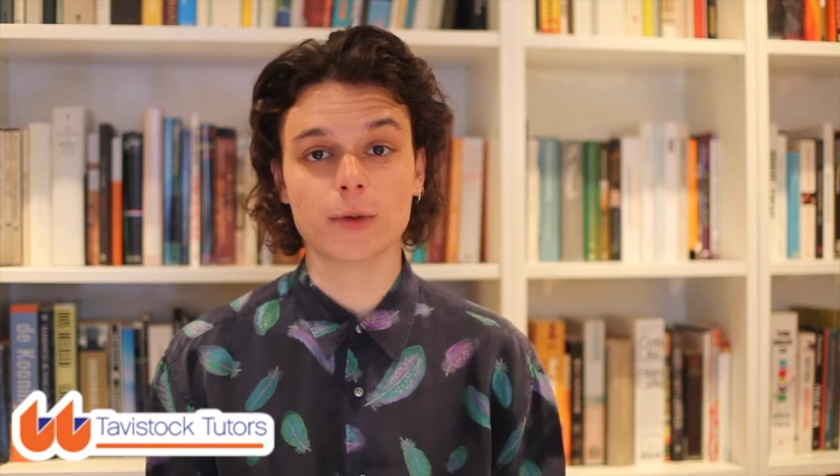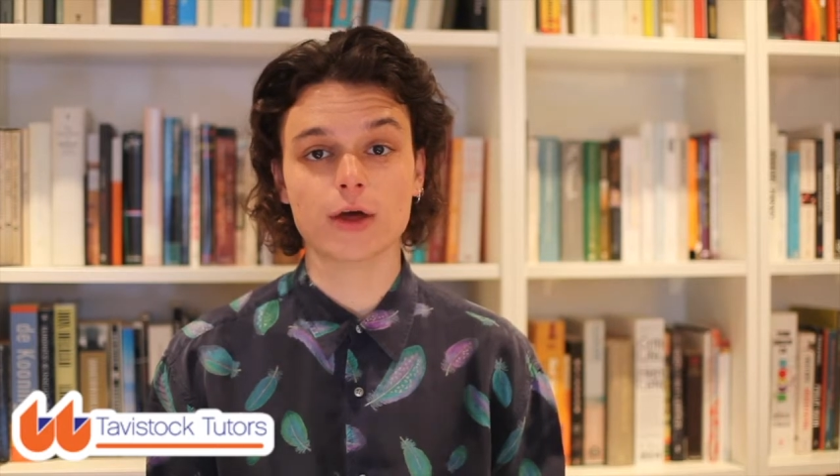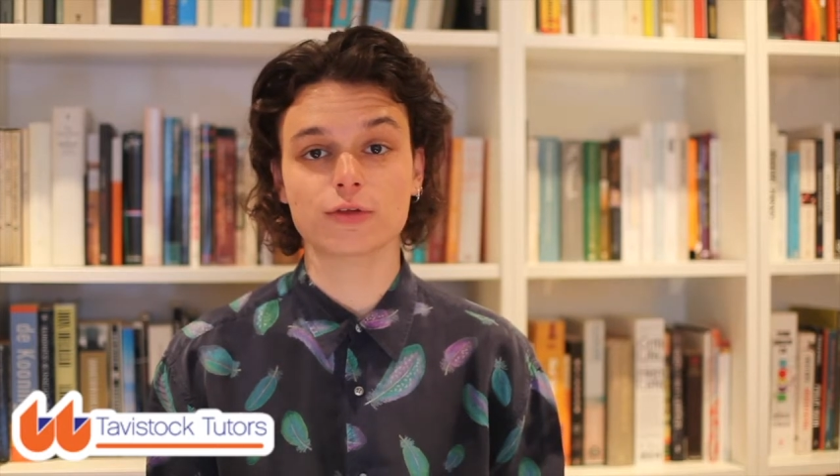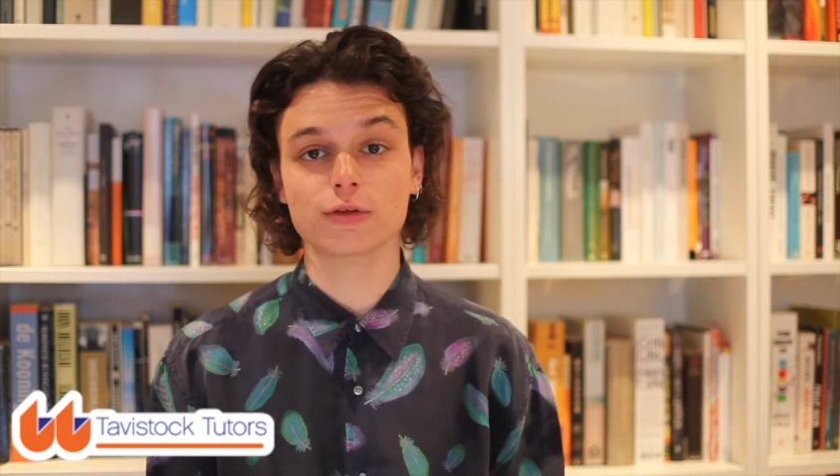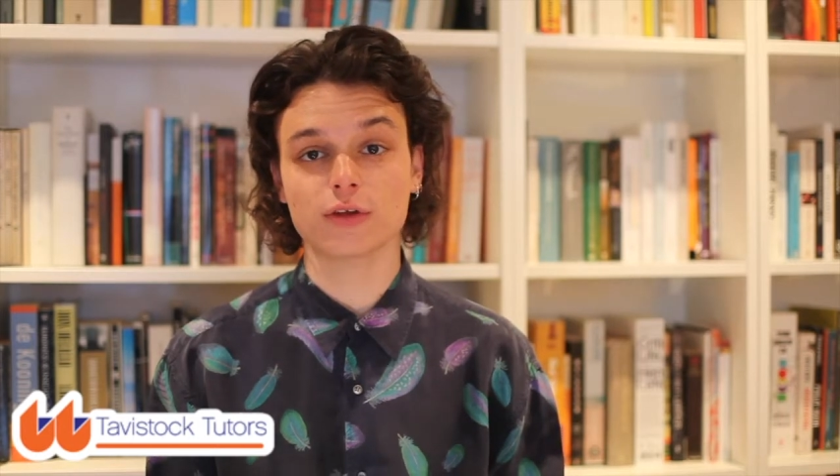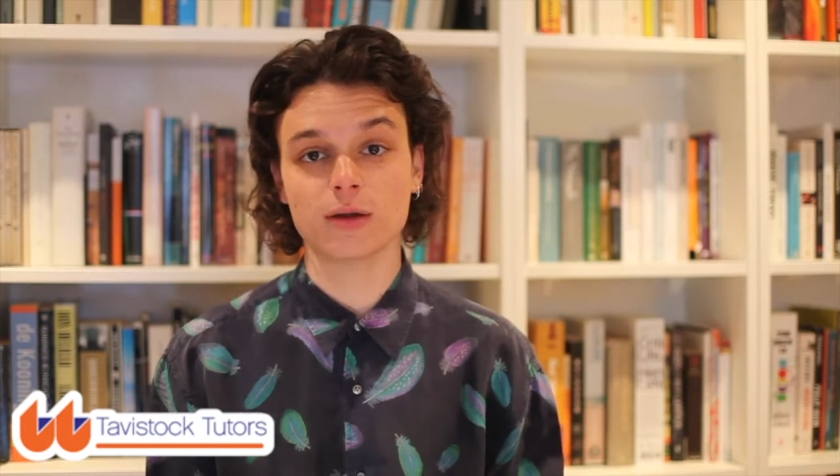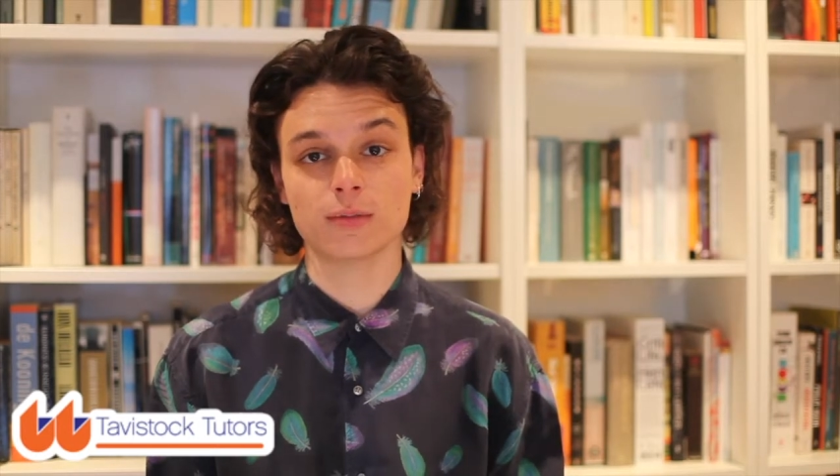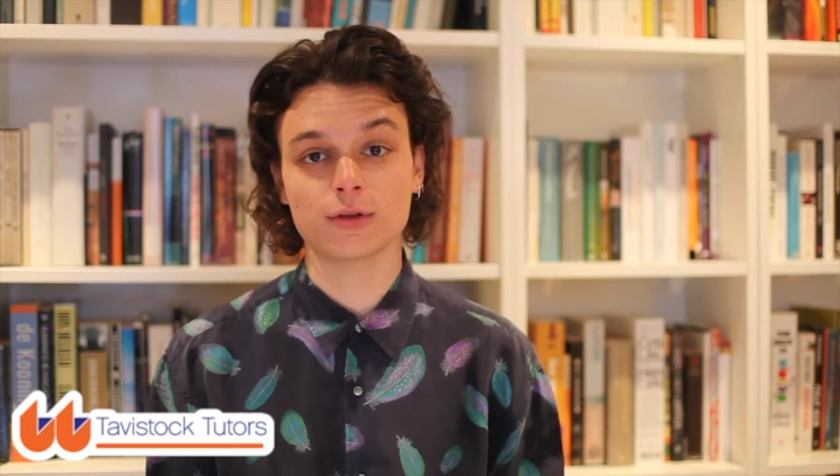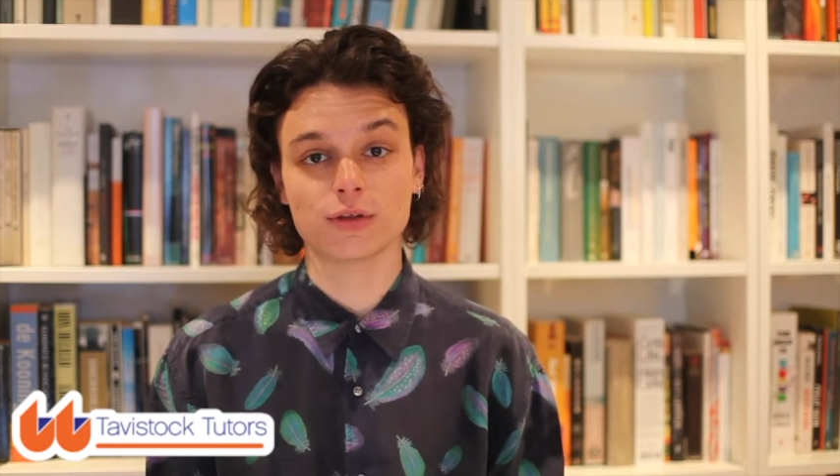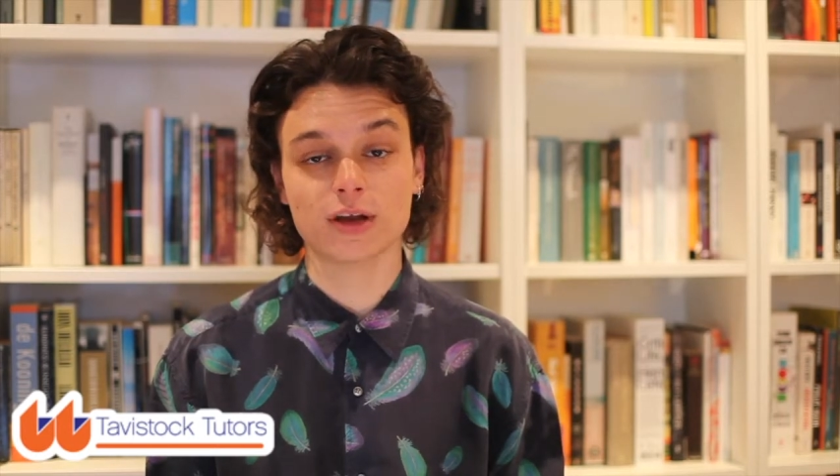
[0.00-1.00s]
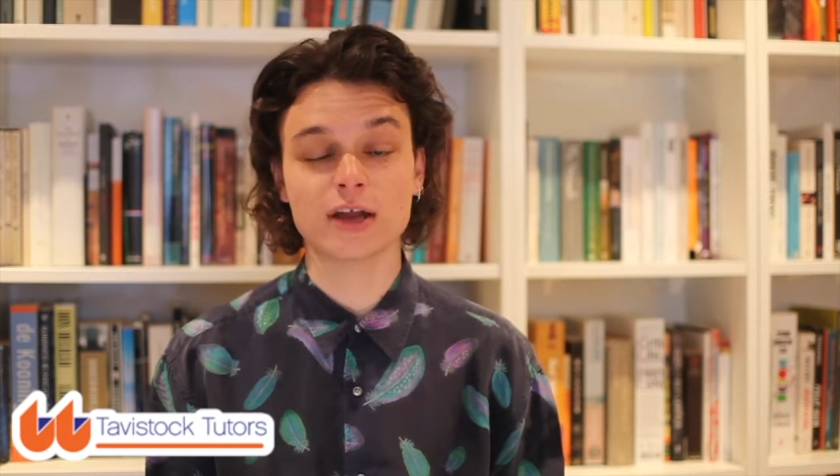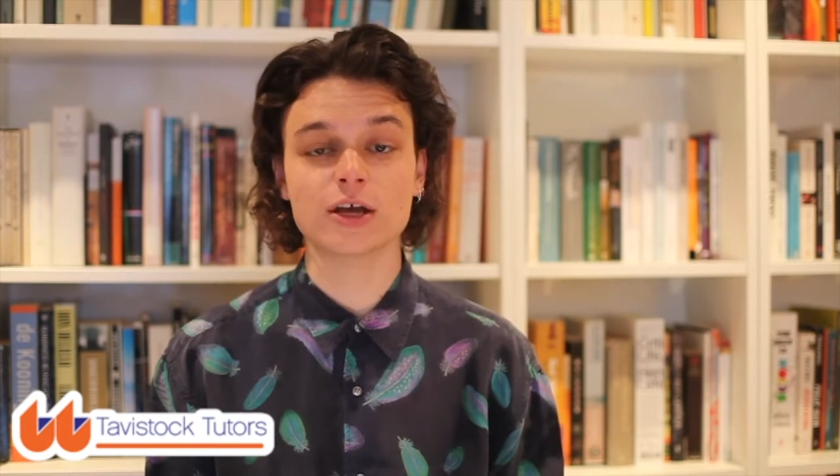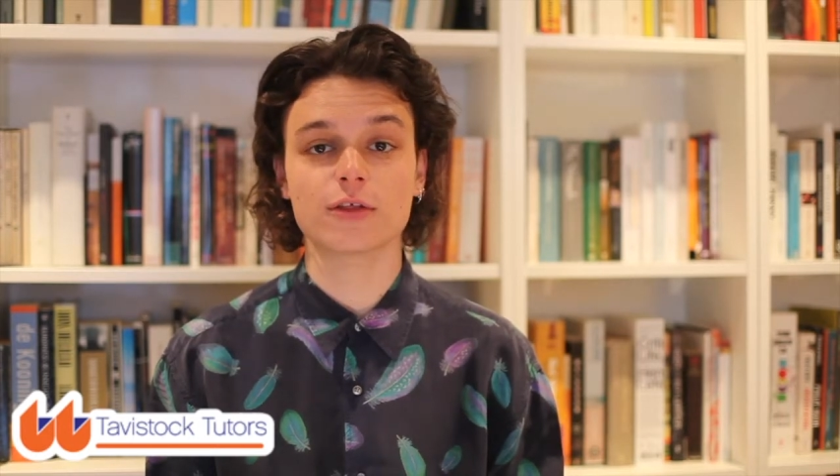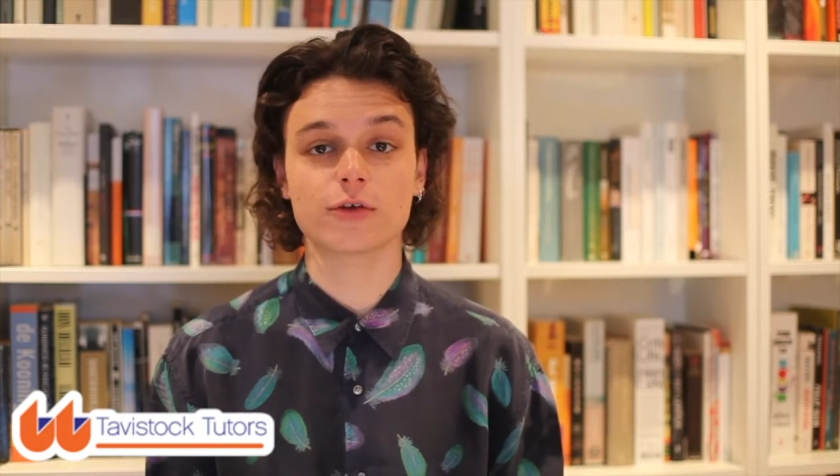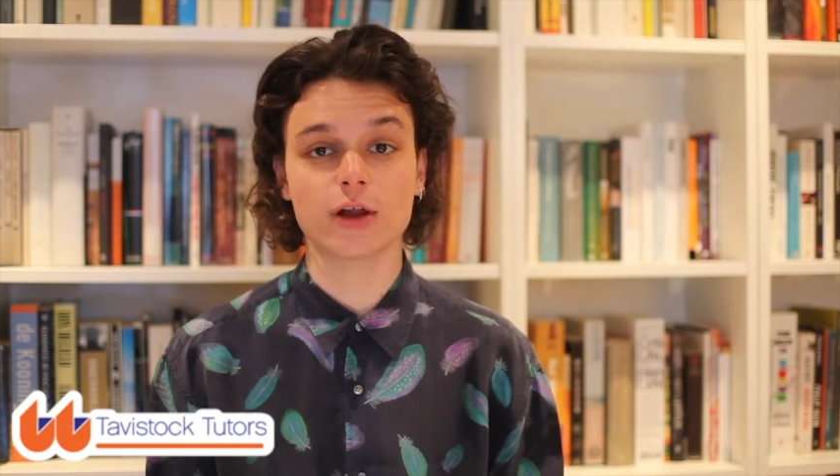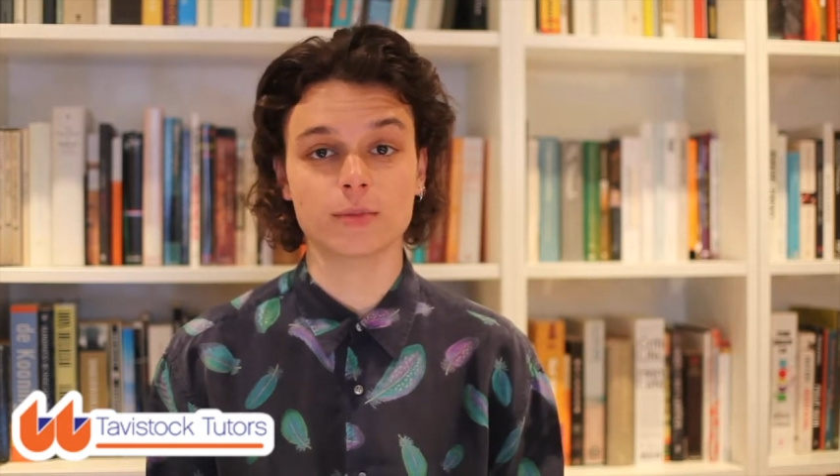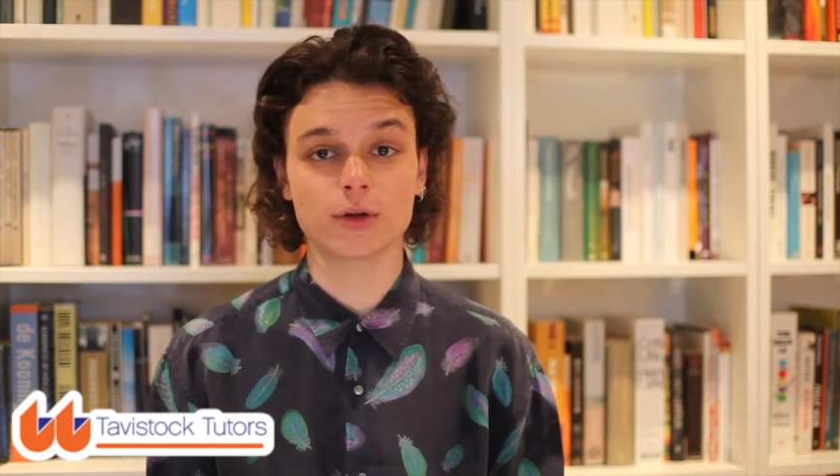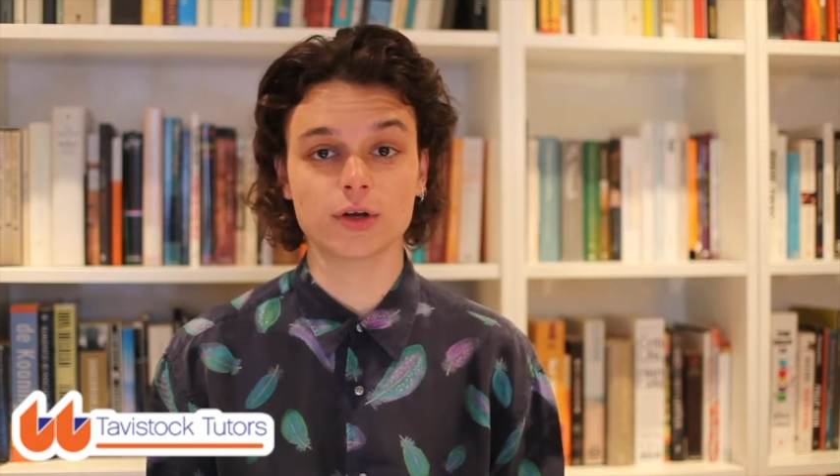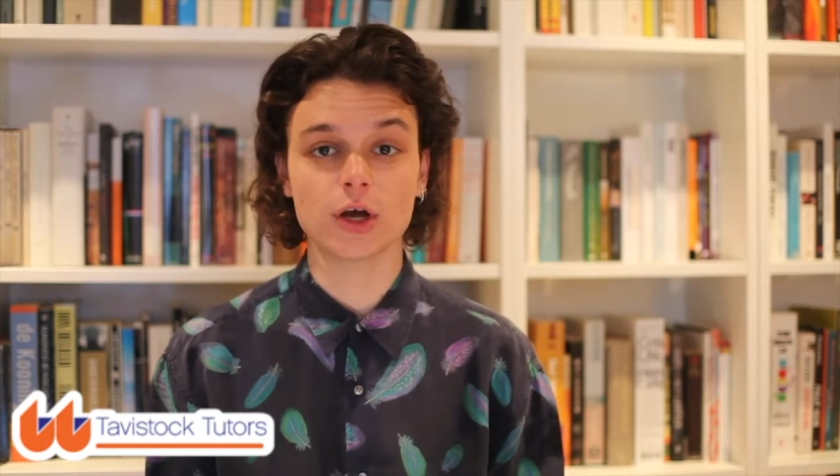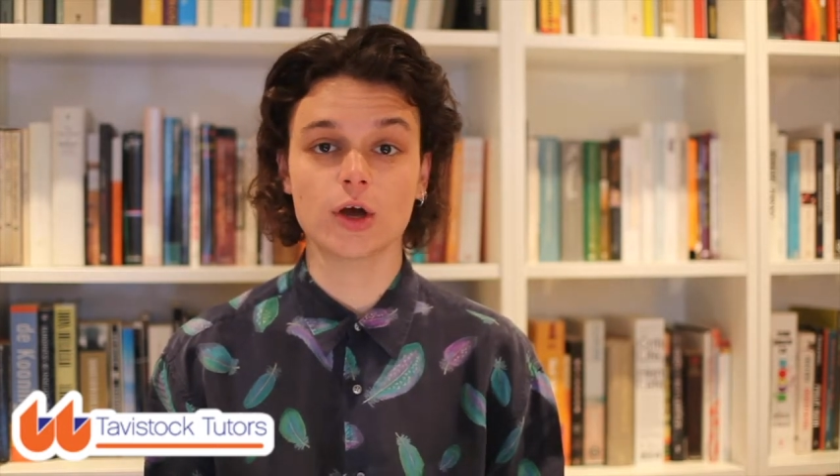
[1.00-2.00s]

personal statements and any other element